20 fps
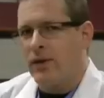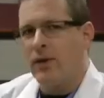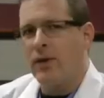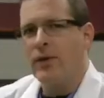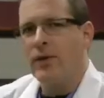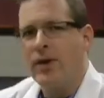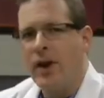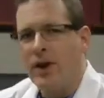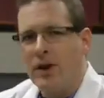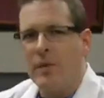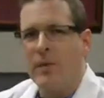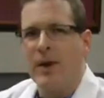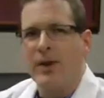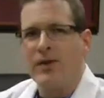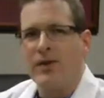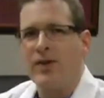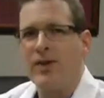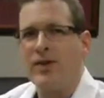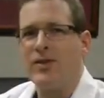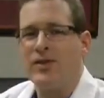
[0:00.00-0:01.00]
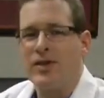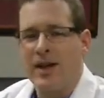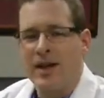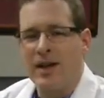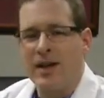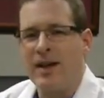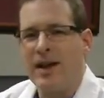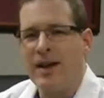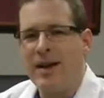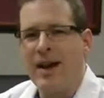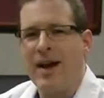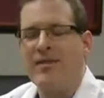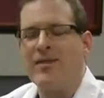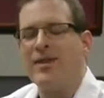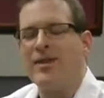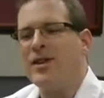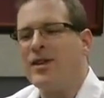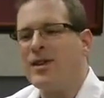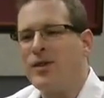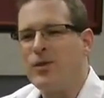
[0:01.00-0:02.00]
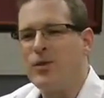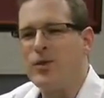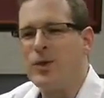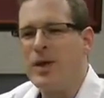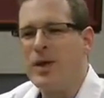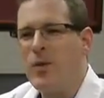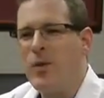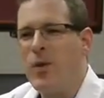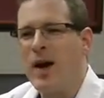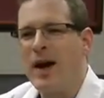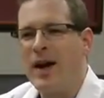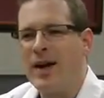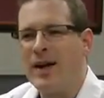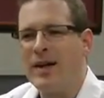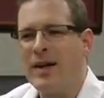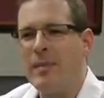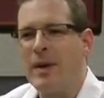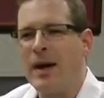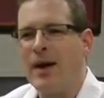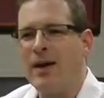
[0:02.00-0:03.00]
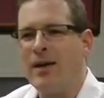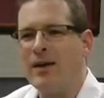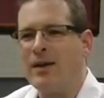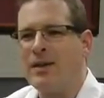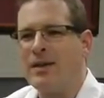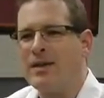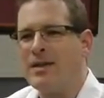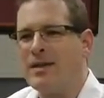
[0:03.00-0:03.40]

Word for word: So talk about single site. You kind of have to rewind about